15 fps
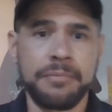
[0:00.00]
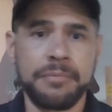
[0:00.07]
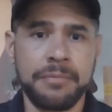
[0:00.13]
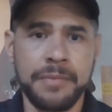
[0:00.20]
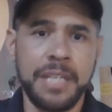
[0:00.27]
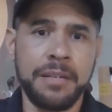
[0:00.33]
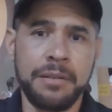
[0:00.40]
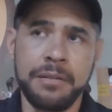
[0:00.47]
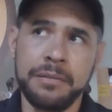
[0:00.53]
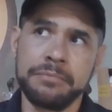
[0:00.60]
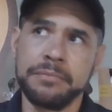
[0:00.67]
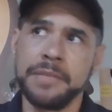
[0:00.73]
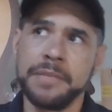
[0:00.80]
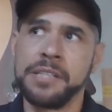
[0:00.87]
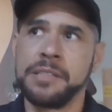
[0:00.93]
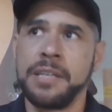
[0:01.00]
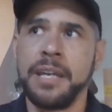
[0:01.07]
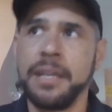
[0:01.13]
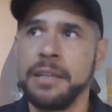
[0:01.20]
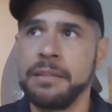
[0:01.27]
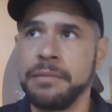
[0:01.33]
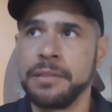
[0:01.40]
you know, let's
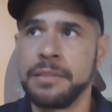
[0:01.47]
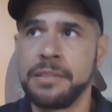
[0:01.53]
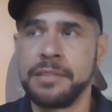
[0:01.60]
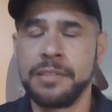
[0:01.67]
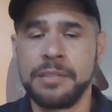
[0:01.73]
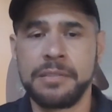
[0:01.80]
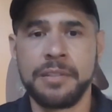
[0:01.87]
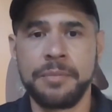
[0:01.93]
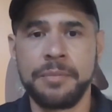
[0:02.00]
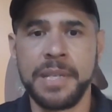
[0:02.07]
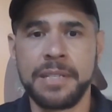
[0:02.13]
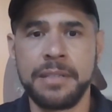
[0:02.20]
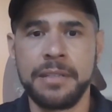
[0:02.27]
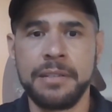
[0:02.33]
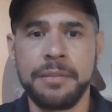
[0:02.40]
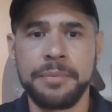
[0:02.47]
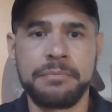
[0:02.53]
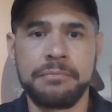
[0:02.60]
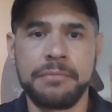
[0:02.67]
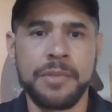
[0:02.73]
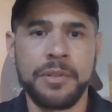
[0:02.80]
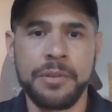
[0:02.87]
say it's to start making up
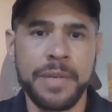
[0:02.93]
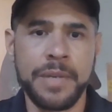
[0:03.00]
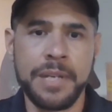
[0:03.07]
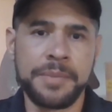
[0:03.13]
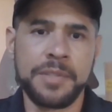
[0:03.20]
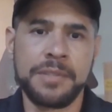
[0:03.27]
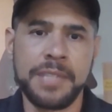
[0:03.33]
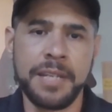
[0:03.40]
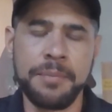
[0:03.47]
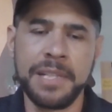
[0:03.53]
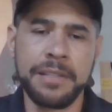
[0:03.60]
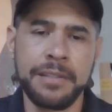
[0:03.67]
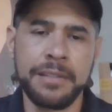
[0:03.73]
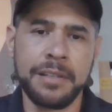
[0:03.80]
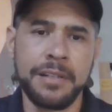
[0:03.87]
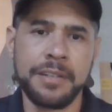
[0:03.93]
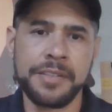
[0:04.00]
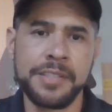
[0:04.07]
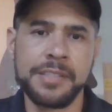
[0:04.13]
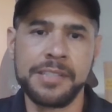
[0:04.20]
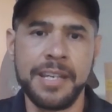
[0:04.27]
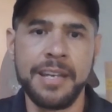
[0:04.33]
all the way up to $10 million
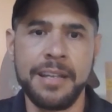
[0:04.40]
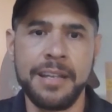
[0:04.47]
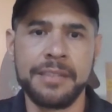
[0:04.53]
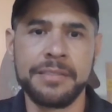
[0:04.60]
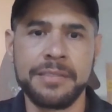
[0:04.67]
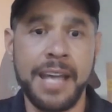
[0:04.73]
in sales,